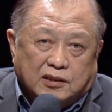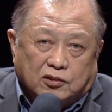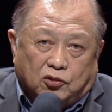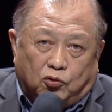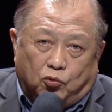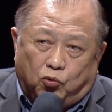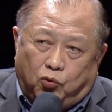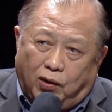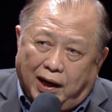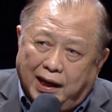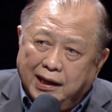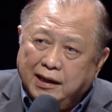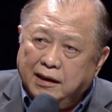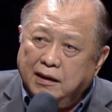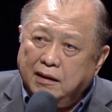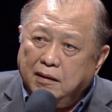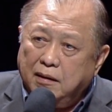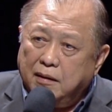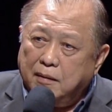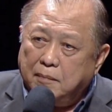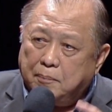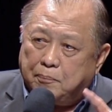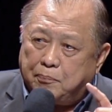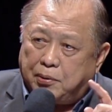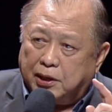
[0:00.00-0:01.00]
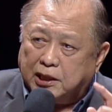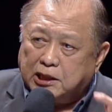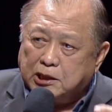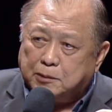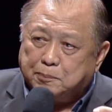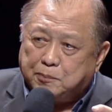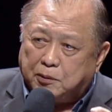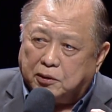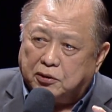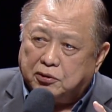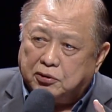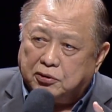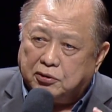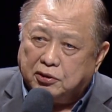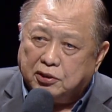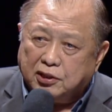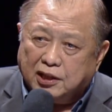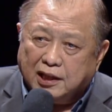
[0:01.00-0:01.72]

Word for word: one principle